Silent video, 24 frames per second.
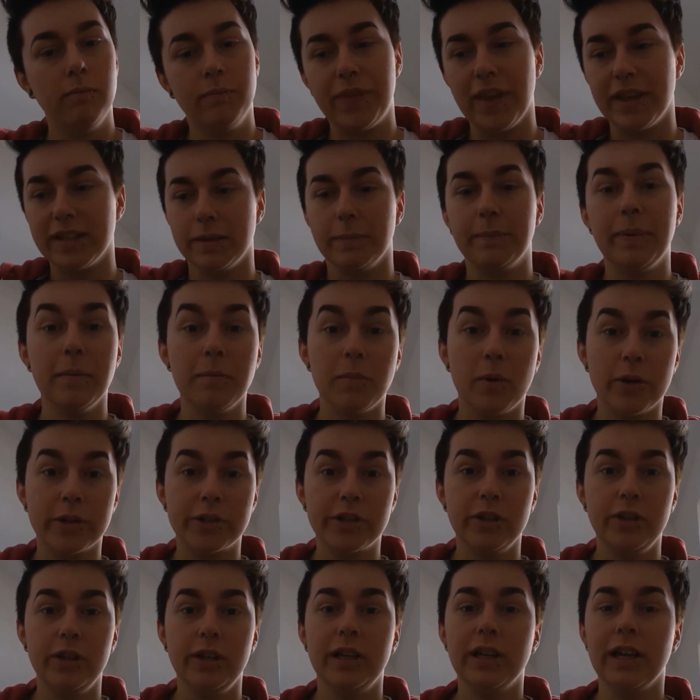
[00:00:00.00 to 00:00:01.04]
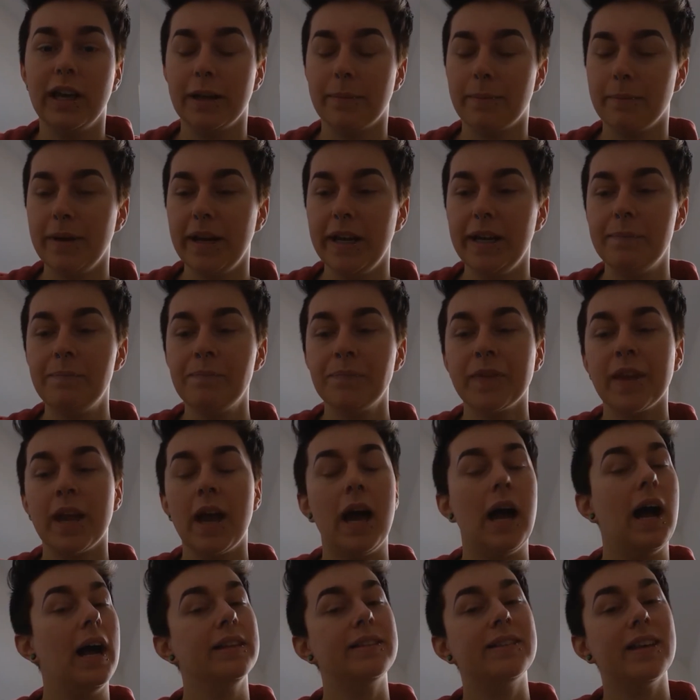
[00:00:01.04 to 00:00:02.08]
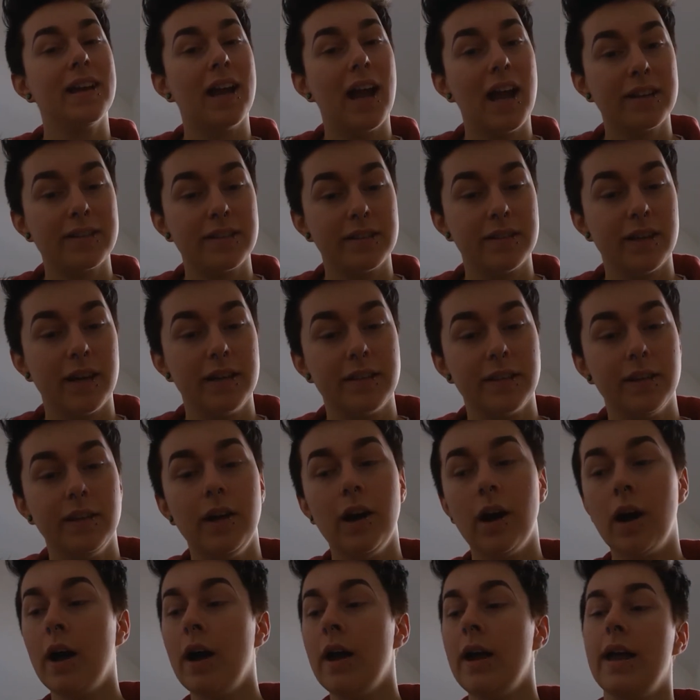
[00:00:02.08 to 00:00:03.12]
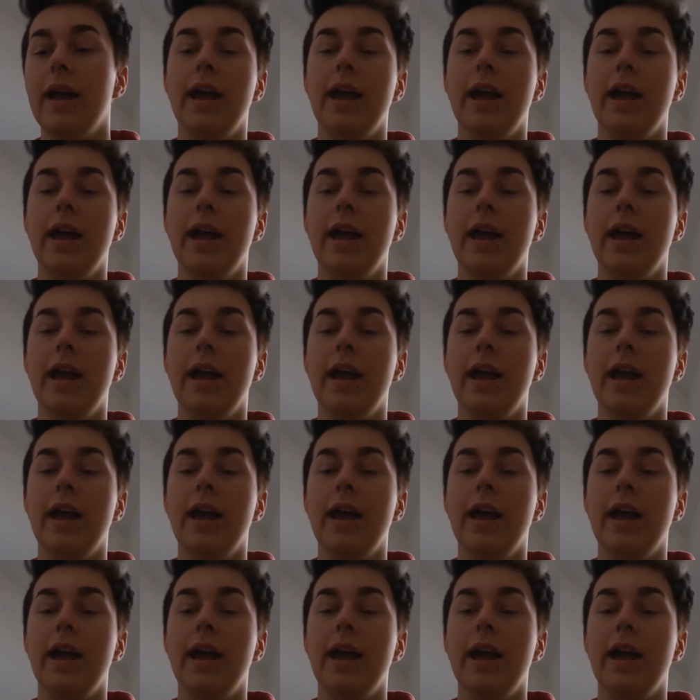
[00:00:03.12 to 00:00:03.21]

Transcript: there's a bit more to you like me, I'd say exercise a lot.